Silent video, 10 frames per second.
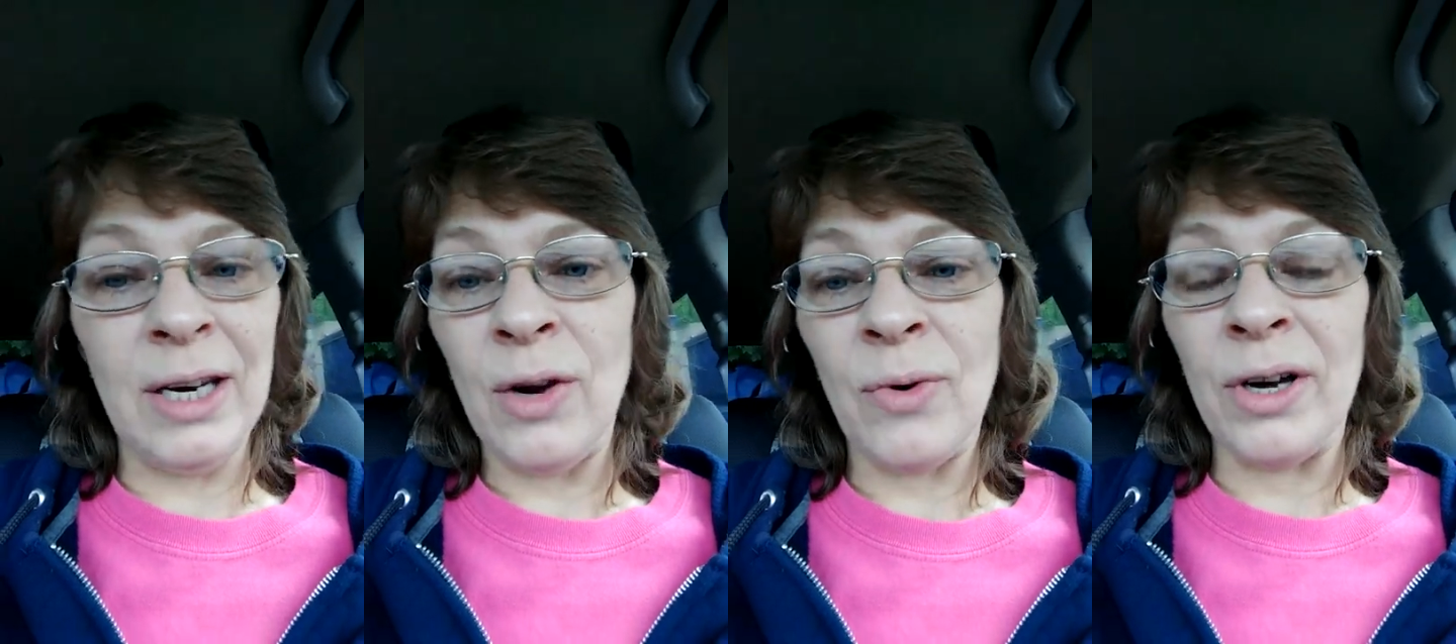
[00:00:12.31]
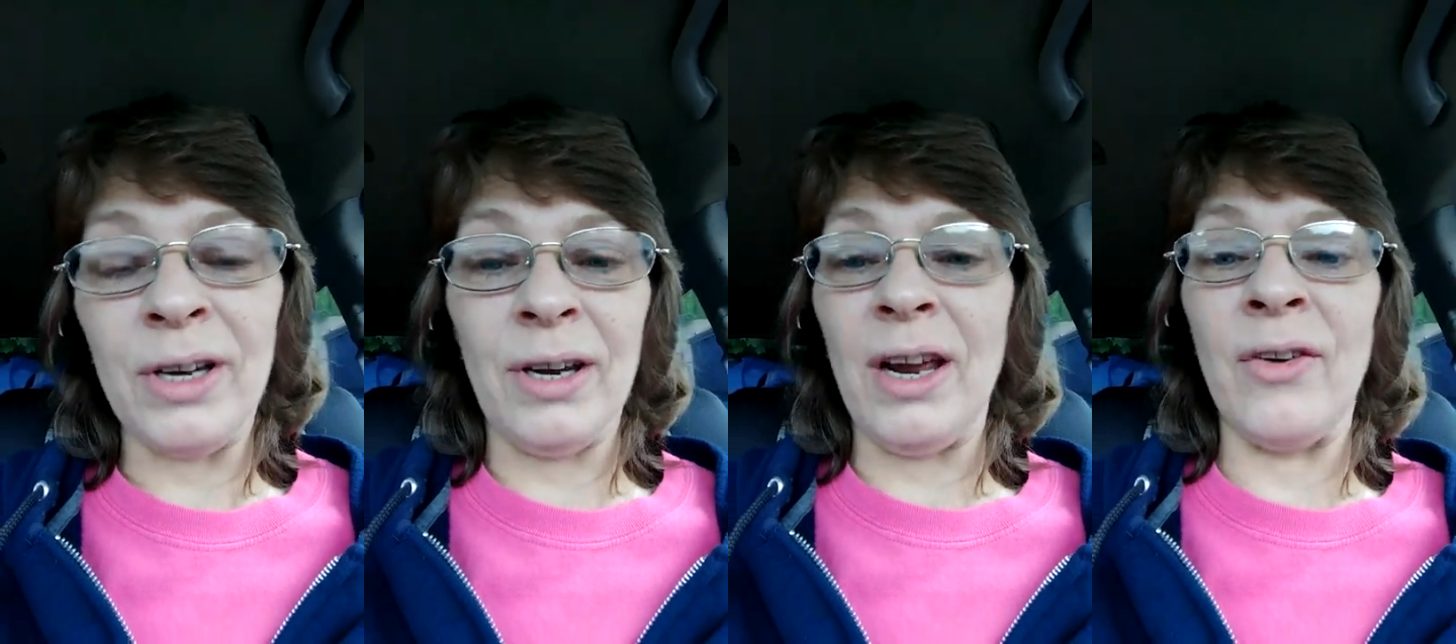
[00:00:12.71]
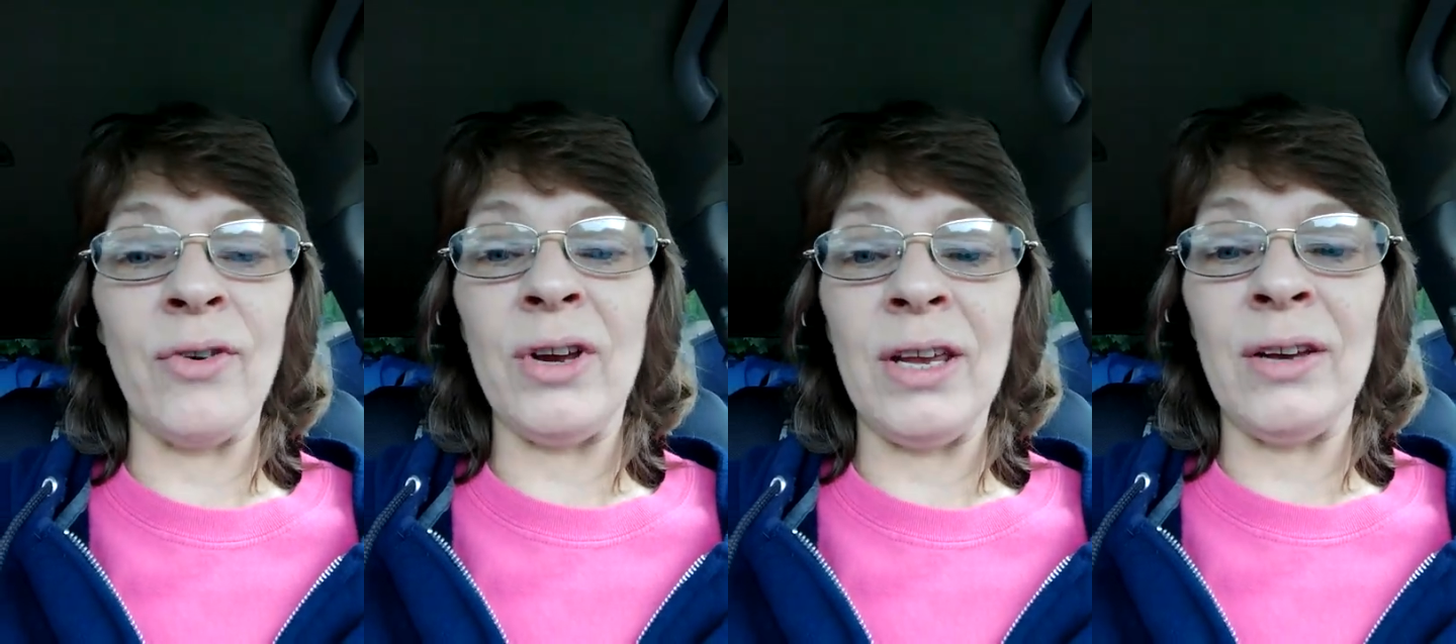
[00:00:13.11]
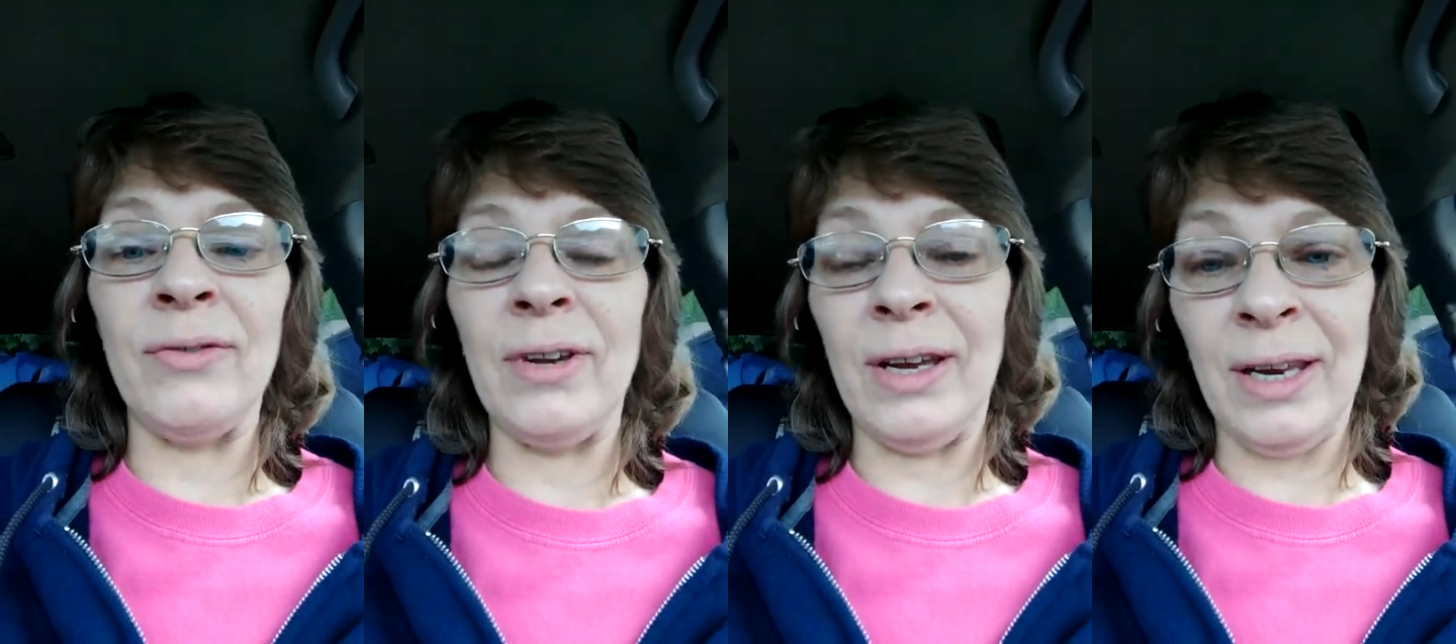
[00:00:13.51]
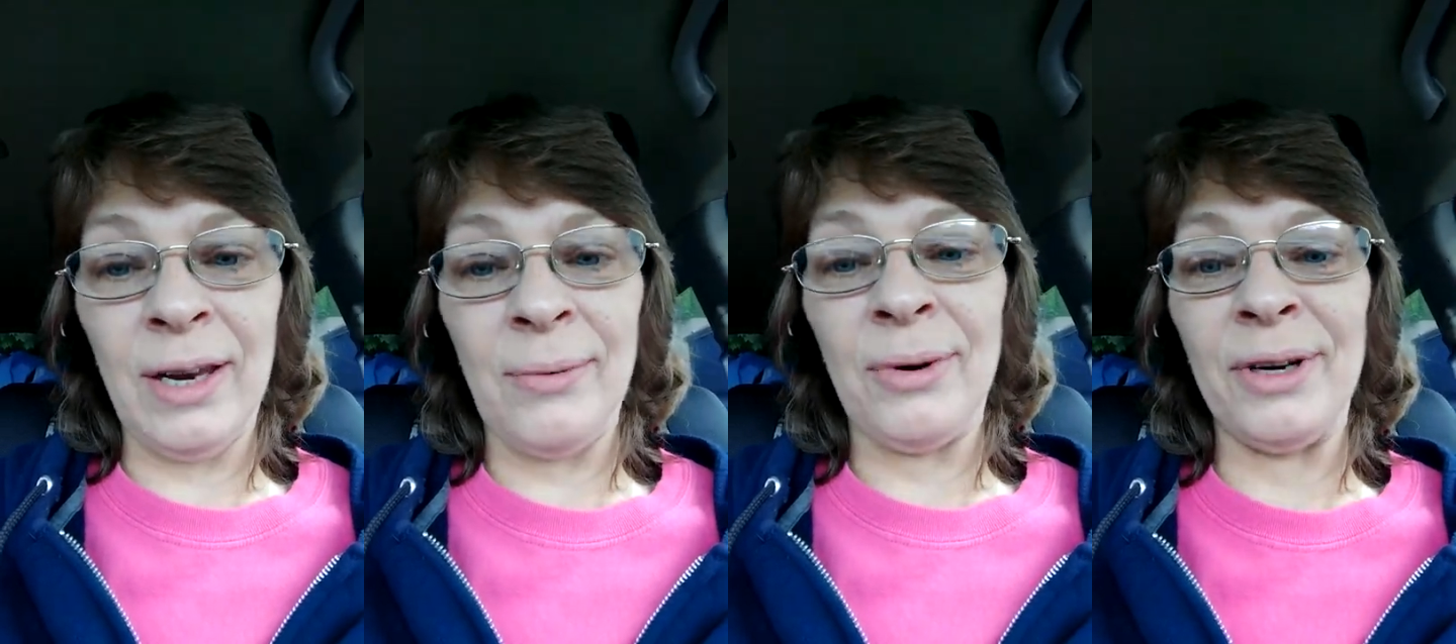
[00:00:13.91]
anyone could ever give
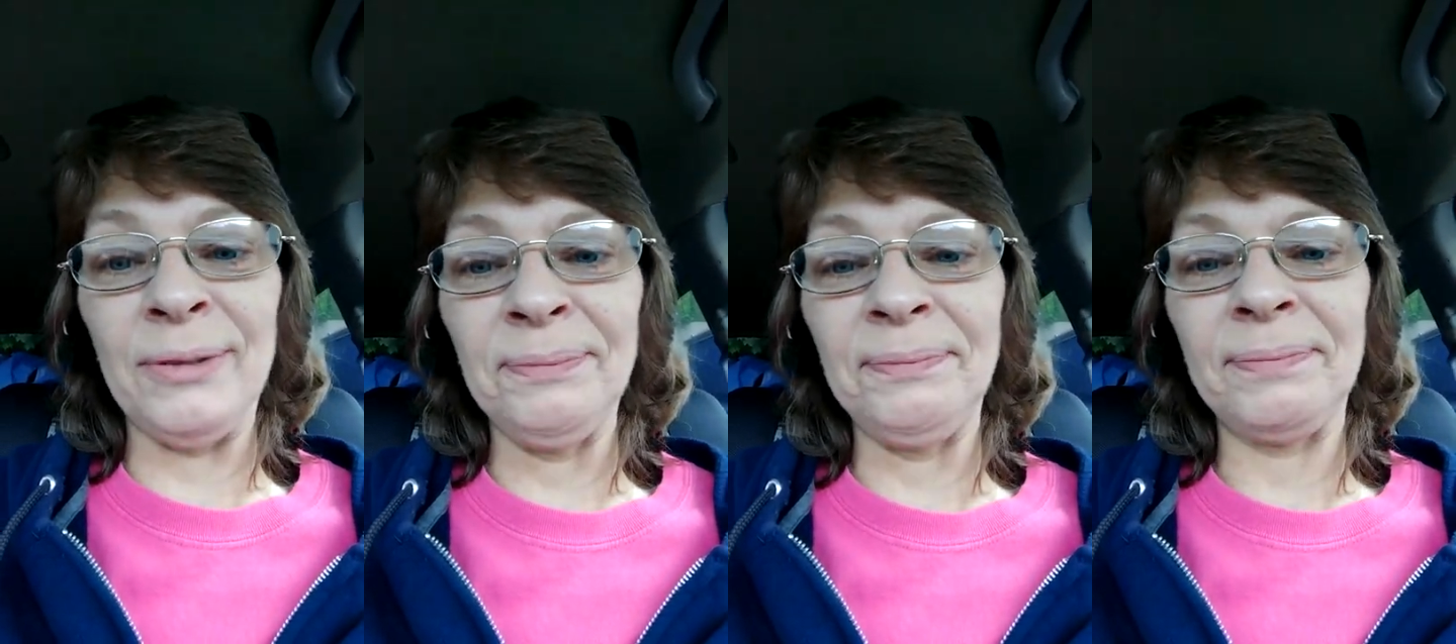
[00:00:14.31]
anyone.